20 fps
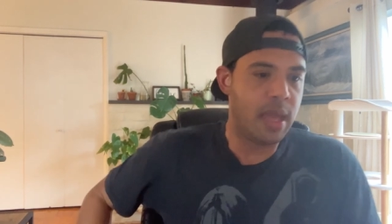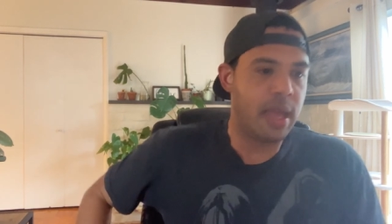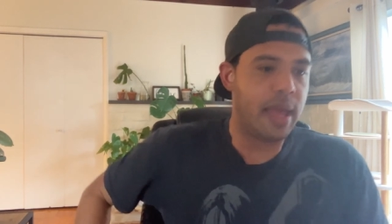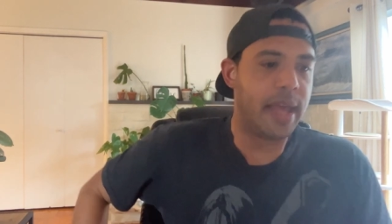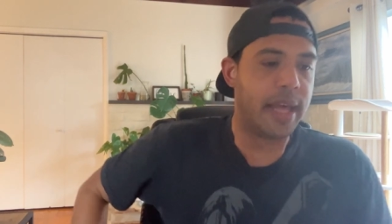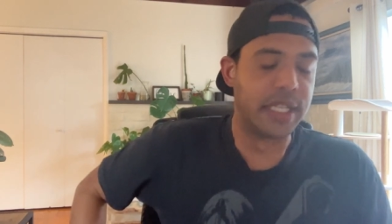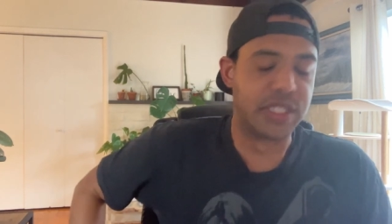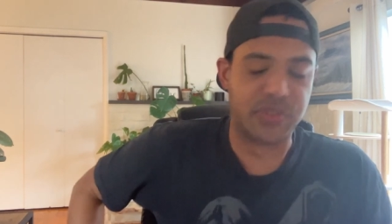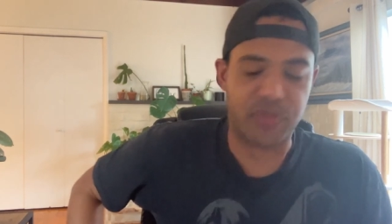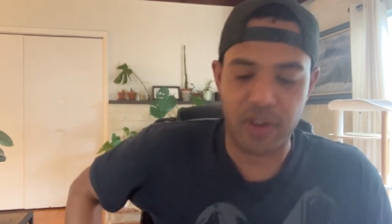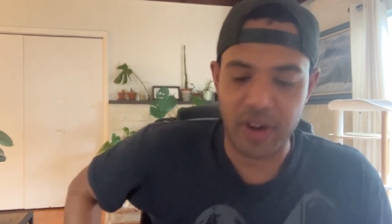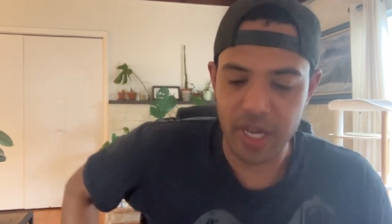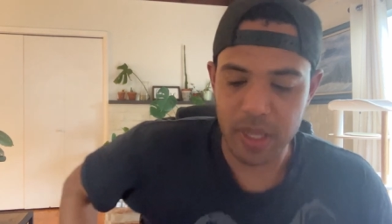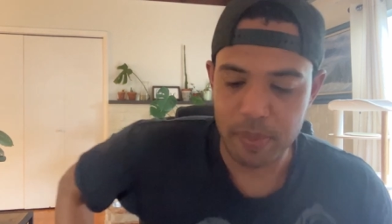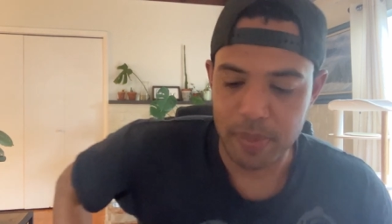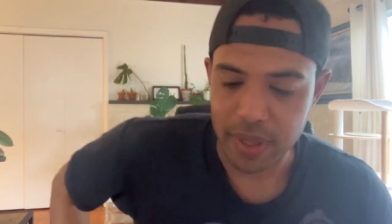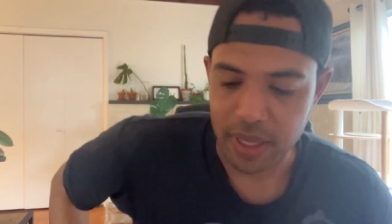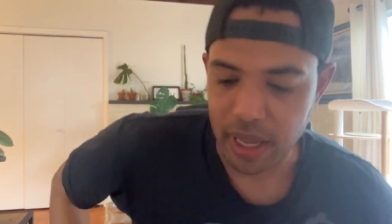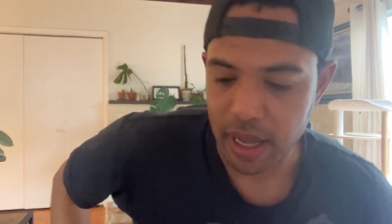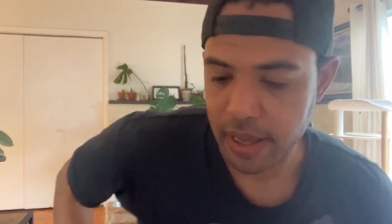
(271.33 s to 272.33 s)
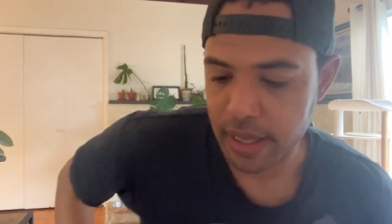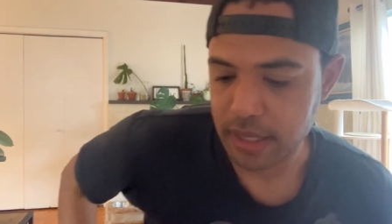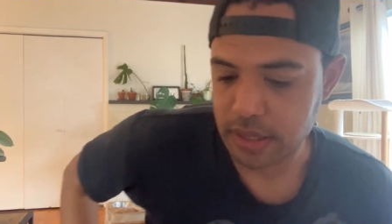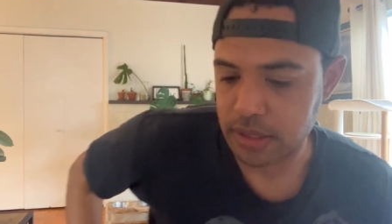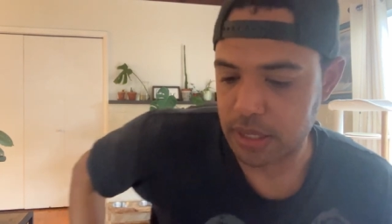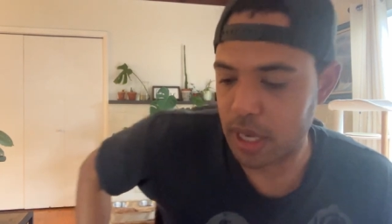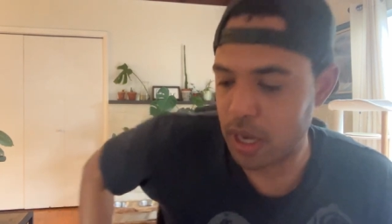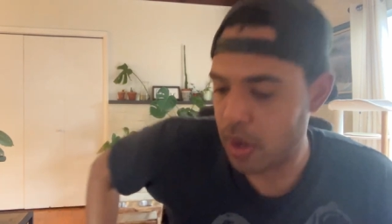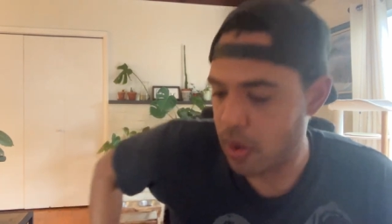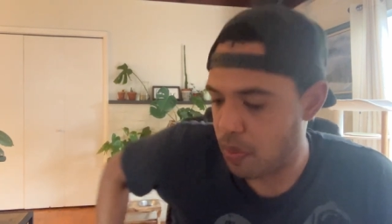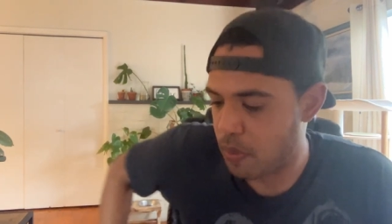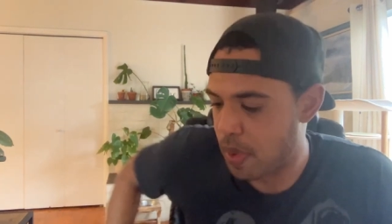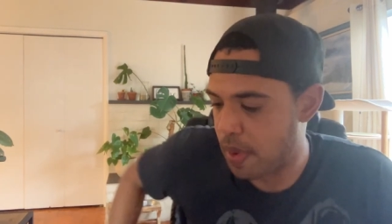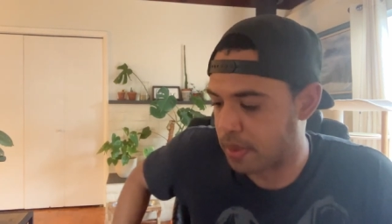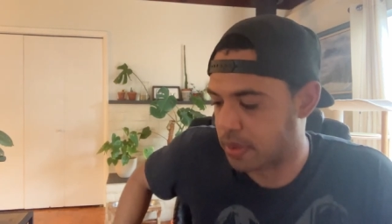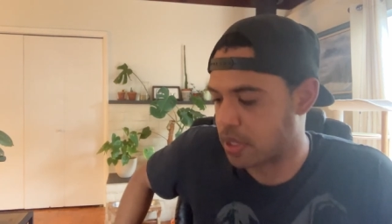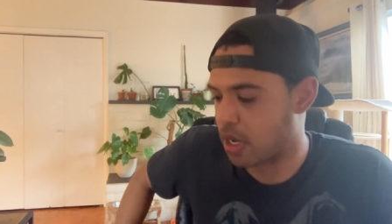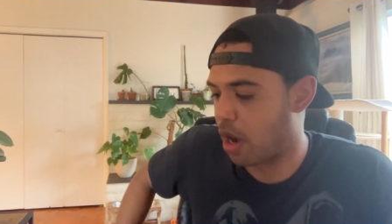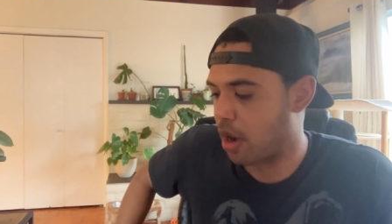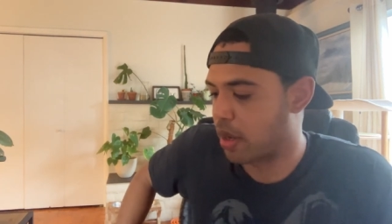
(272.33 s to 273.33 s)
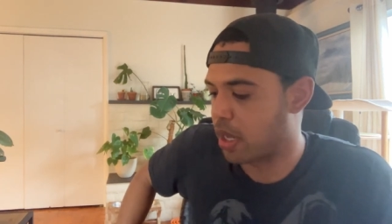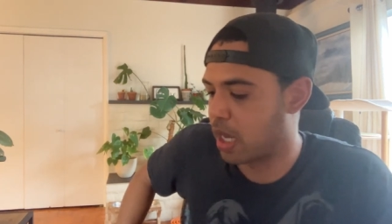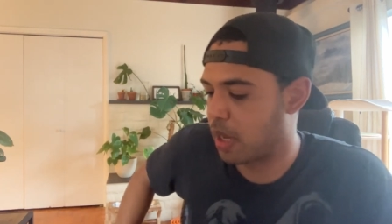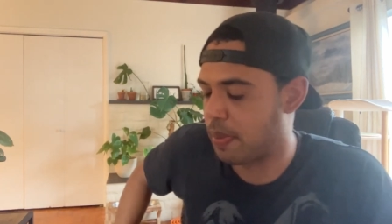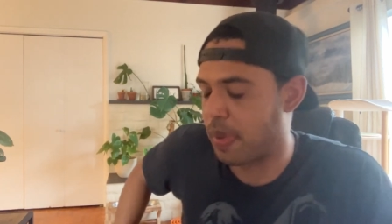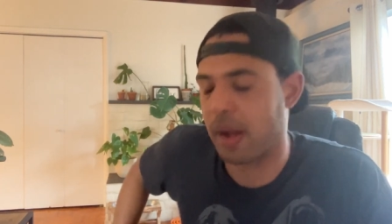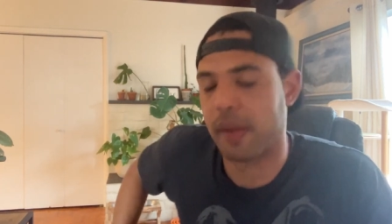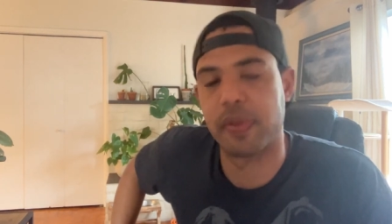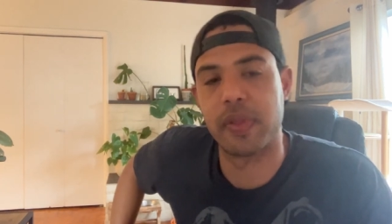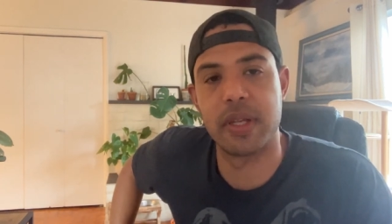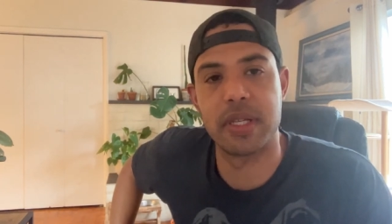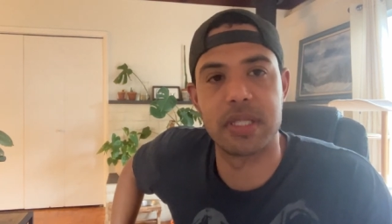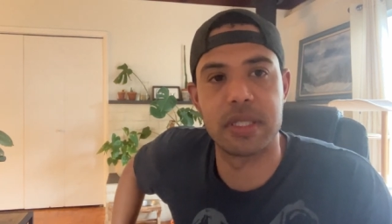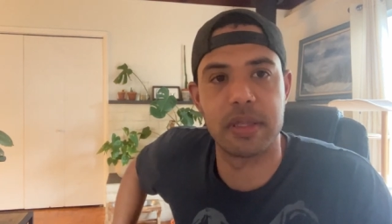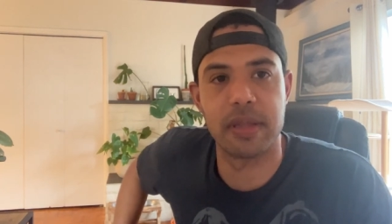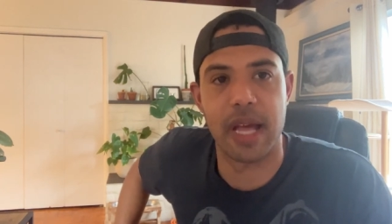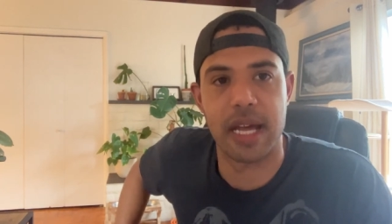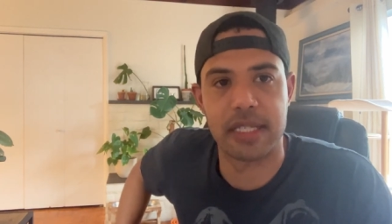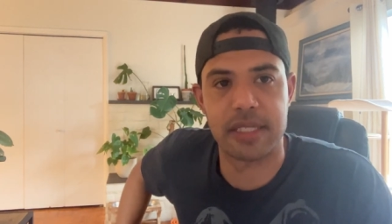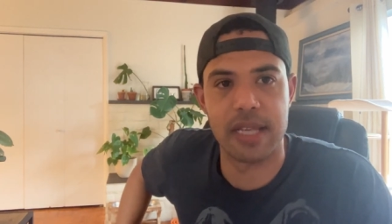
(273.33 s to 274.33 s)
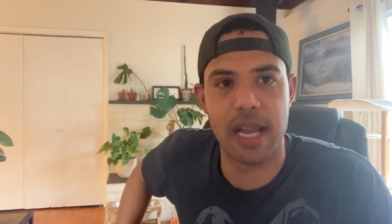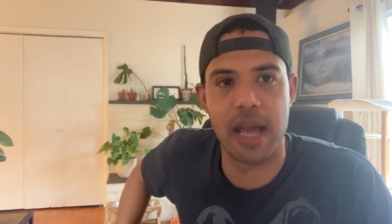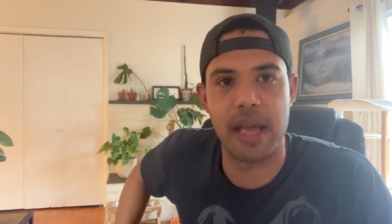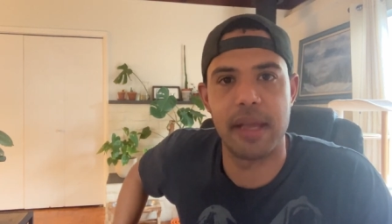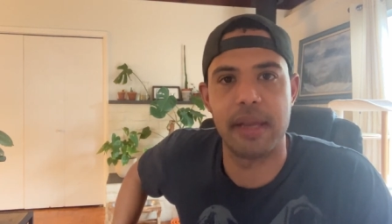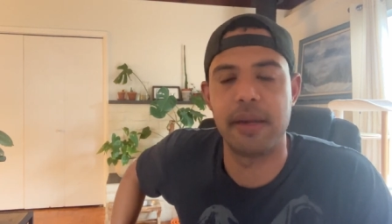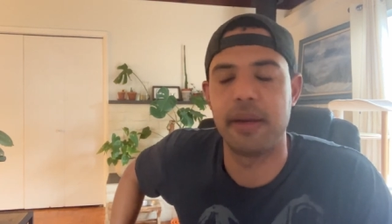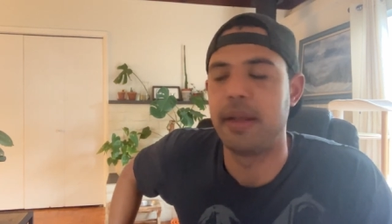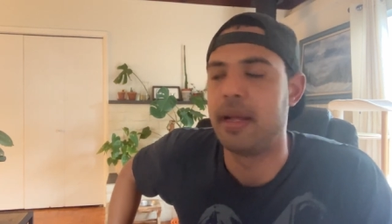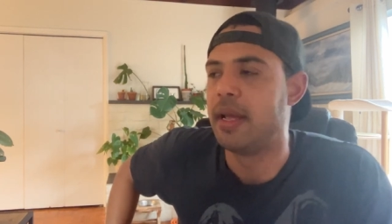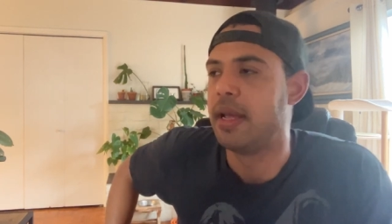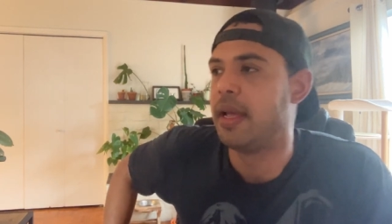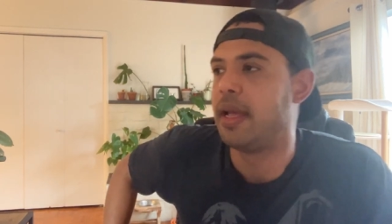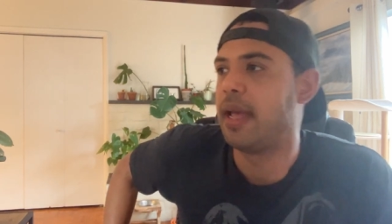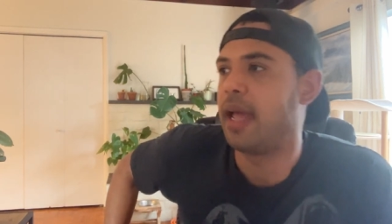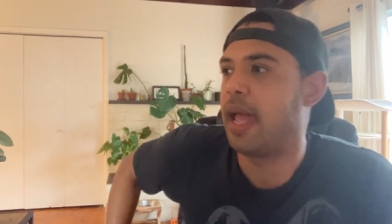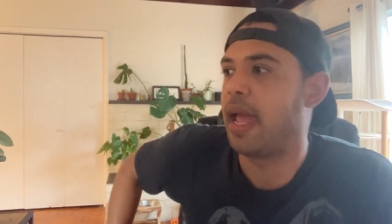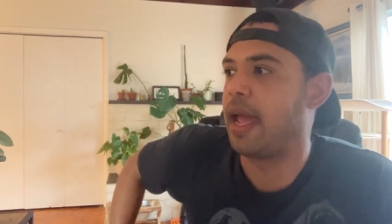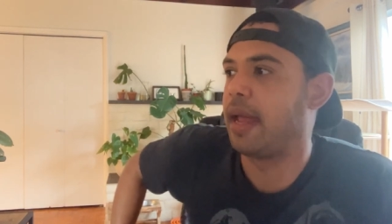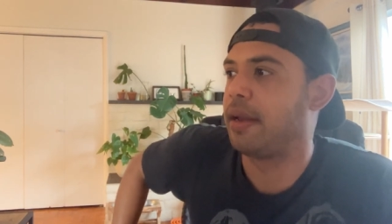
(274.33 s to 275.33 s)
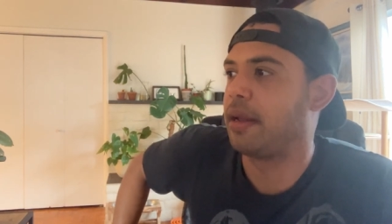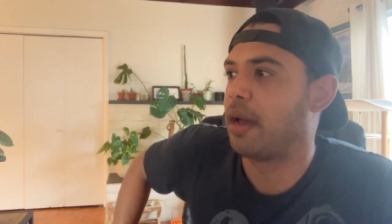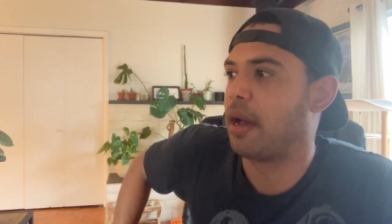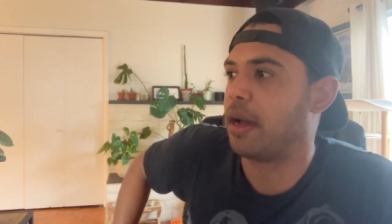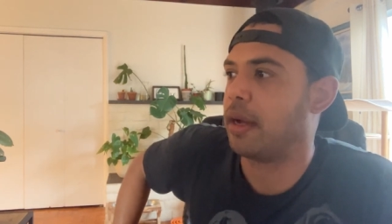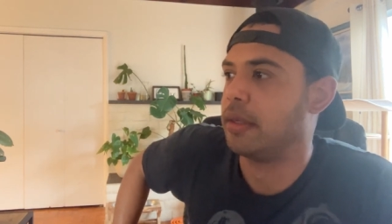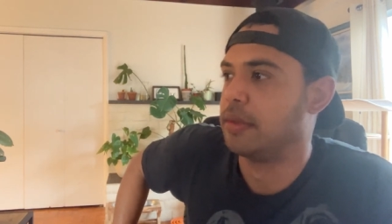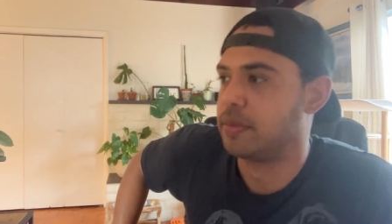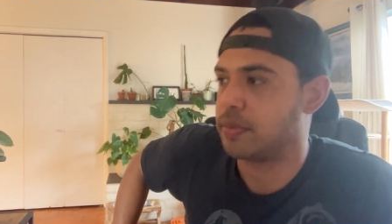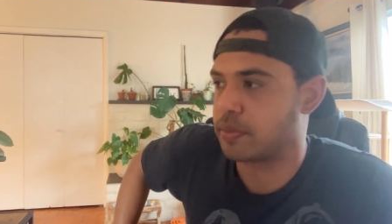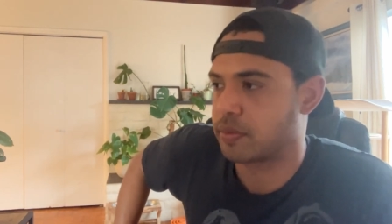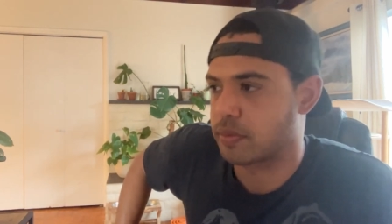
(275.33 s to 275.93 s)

it's funny because we were talking about this last night, and, uh,